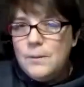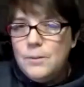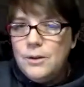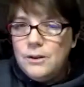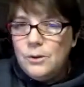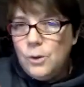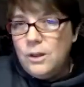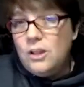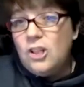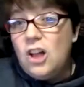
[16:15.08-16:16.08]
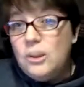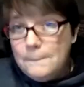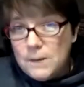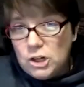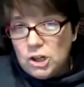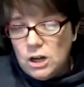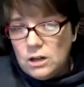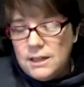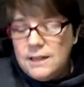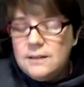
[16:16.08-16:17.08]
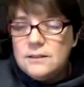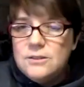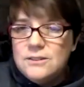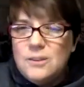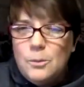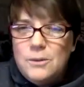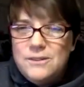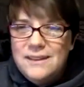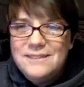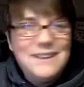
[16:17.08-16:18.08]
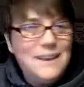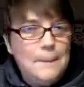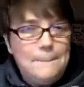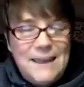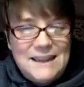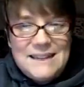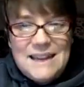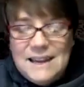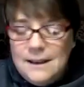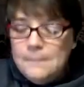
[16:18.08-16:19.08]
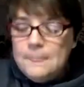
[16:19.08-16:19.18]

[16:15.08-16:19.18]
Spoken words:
been putting an oil called myrrh on it because it's almost like a Band-Aid.